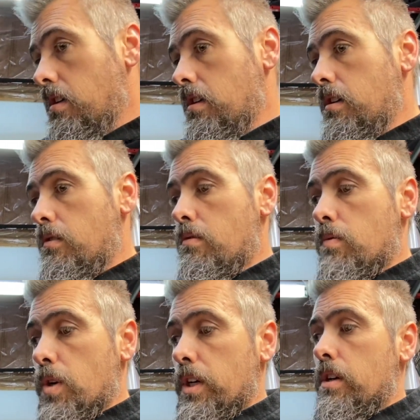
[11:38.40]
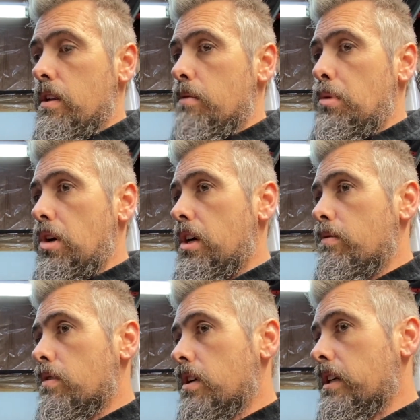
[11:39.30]
you know, I'm working on the body
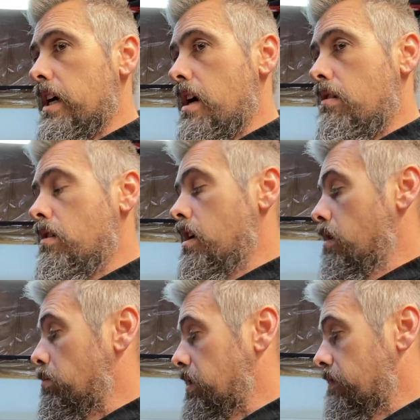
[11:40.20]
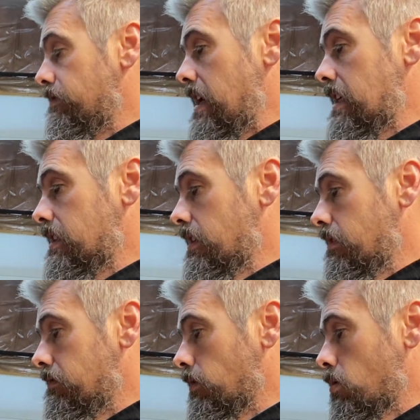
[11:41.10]
work now, but the fact that the
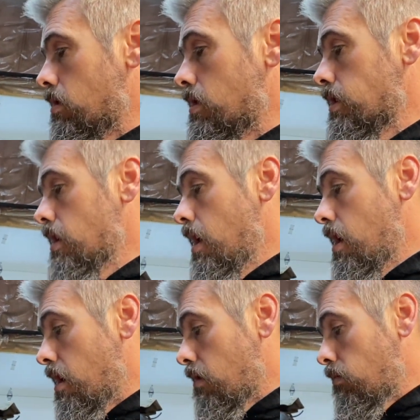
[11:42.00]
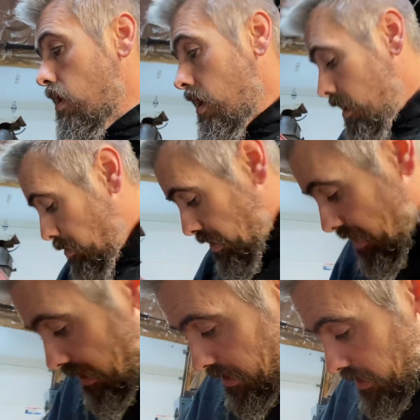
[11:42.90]
floors are
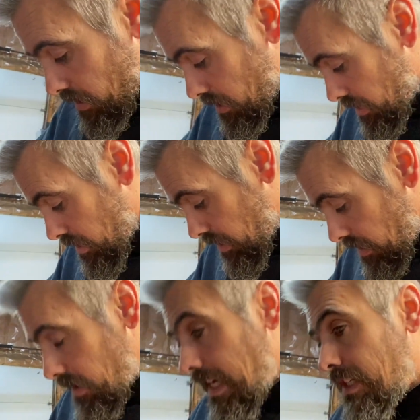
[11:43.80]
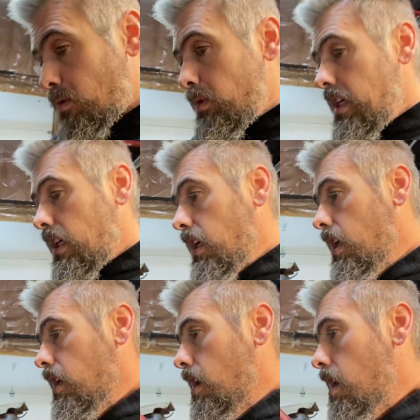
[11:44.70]
100% done next week.
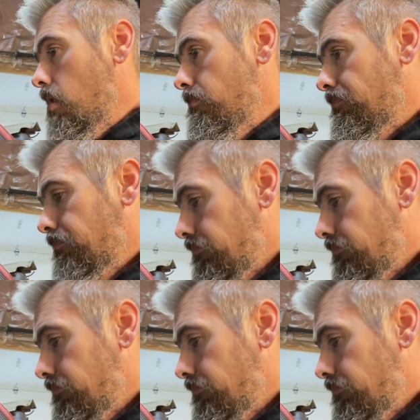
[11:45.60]
Um,